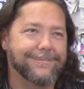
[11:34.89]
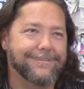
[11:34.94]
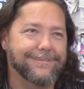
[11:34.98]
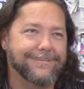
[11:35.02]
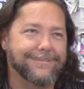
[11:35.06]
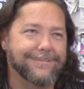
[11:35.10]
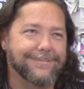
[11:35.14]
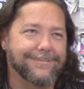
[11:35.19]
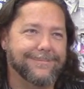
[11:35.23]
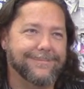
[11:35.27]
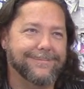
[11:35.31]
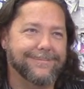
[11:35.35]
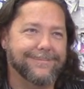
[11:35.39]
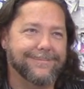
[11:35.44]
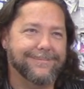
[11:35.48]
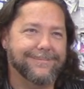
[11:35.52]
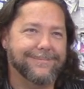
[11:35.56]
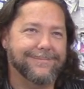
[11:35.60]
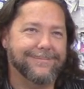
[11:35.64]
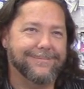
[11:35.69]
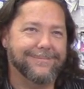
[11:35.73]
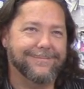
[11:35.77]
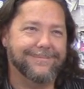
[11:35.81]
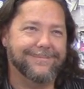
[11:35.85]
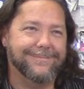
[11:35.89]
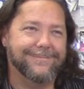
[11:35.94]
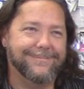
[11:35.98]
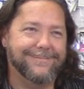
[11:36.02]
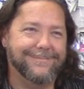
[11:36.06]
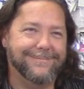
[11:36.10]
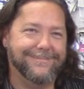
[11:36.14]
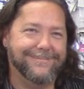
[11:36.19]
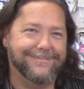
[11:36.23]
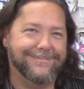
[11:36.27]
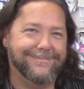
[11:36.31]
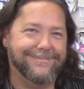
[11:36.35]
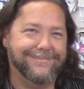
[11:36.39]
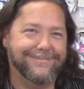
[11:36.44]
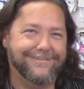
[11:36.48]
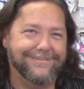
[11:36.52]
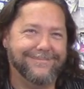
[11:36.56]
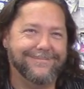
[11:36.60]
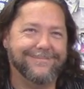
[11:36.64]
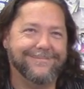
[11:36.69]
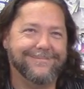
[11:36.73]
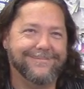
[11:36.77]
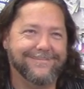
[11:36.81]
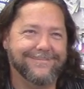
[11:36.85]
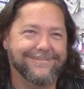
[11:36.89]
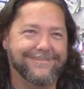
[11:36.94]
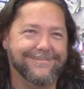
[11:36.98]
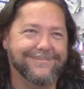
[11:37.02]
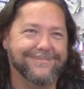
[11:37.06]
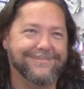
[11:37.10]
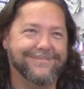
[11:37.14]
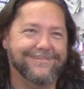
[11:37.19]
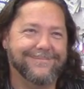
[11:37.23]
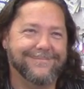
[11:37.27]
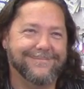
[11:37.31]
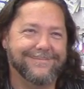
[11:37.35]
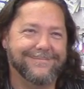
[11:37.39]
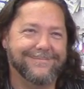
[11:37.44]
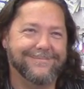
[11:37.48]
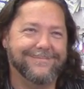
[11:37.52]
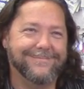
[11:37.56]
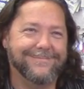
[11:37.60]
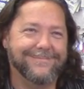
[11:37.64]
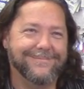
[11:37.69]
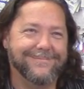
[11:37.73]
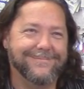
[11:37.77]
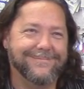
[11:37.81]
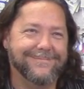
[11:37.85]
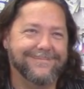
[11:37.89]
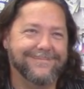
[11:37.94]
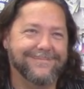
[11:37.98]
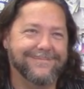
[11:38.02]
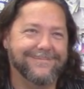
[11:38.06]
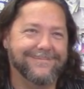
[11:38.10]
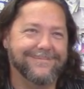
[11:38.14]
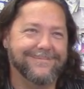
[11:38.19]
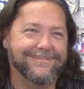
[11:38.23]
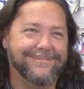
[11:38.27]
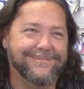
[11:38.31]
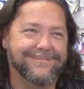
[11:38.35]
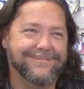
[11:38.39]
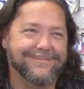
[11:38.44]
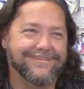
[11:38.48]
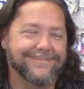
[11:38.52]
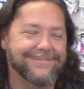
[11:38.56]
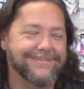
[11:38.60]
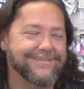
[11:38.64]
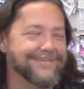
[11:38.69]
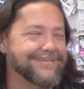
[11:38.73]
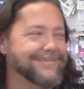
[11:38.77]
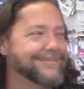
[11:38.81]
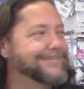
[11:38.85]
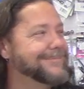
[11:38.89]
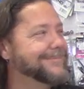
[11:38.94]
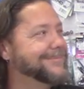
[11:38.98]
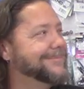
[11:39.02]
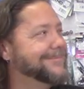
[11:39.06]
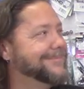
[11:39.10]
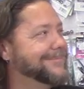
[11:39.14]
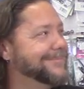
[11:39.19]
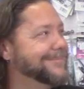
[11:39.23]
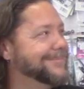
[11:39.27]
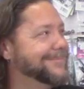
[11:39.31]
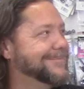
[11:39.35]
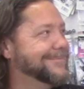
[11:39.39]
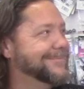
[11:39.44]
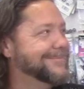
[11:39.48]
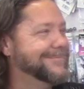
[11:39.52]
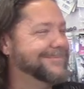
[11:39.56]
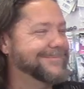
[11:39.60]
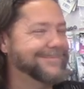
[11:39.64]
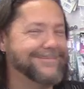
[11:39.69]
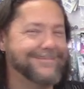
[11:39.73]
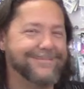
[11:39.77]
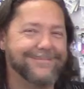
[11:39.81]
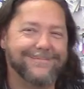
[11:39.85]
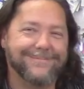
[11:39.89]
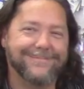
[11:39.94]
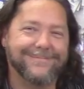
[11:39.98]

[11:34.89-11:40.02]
[no speech]